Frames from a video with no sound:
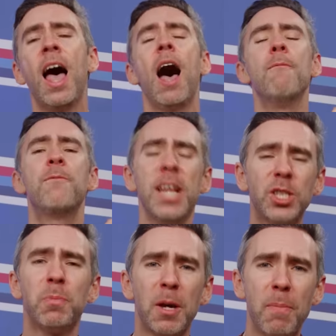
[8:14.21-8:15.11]
and
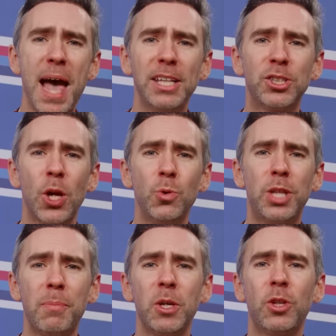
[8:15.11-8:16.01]
Vince McMahon sold
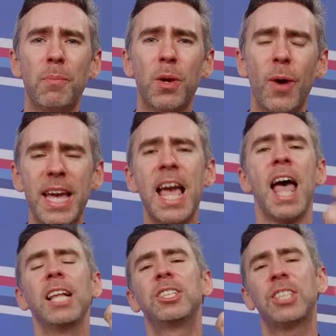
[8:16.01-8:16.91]
WWE
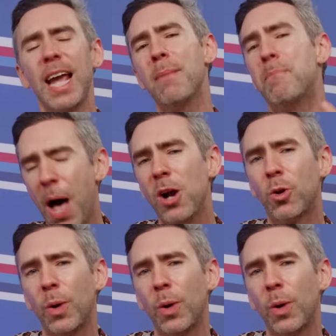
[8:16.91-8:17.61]
and CM Punk